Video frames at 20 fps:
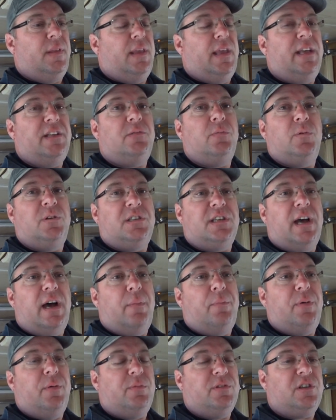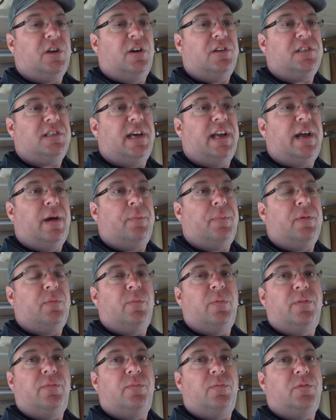it was up, it was all set up,
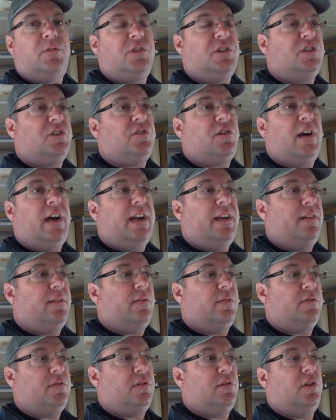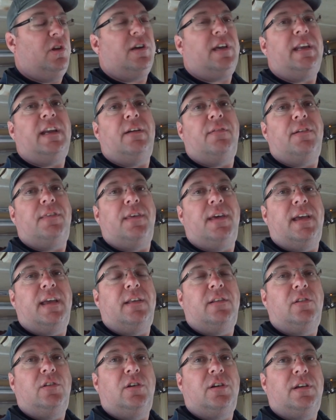and we were just trying to look at everything
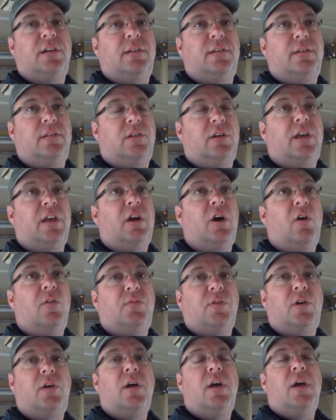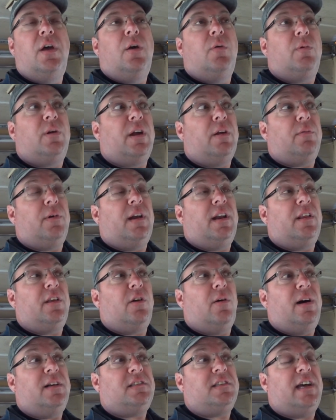and look it, look it over. We're getting ready to
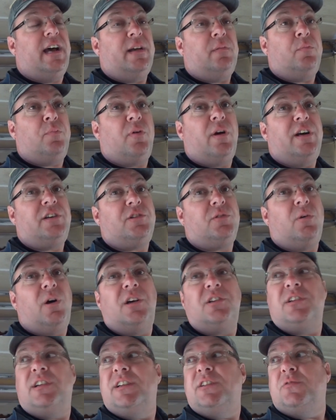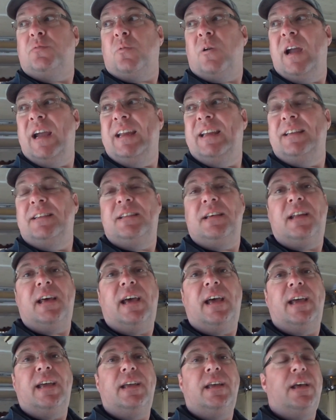go outside and pressure wash it. It's raining
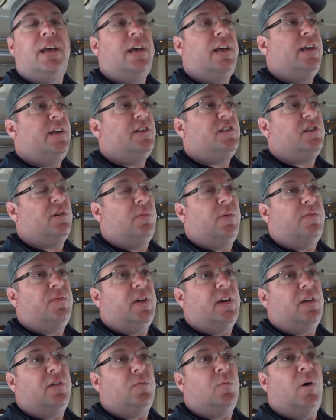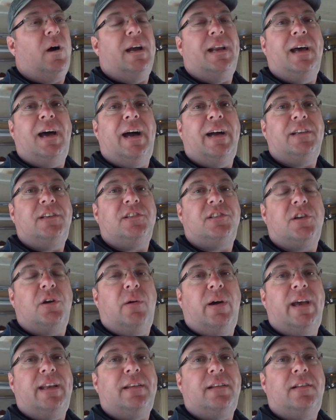today, so we figured why not just
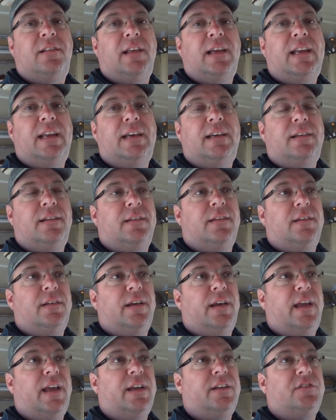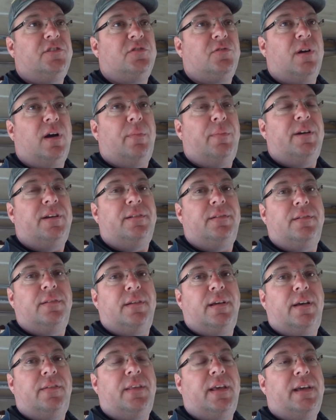go ahead and clean it and scrub it
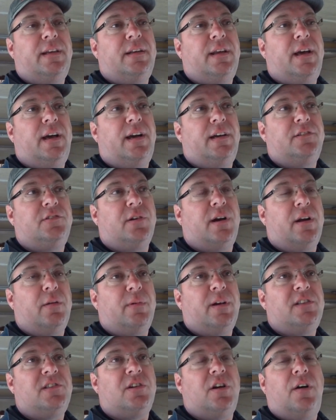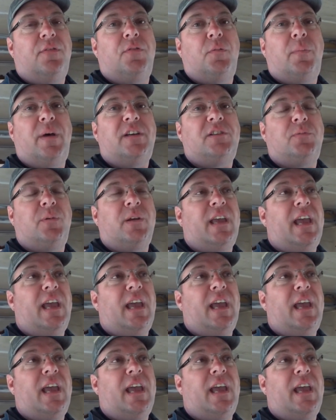and then uh, try to rinse it off the best we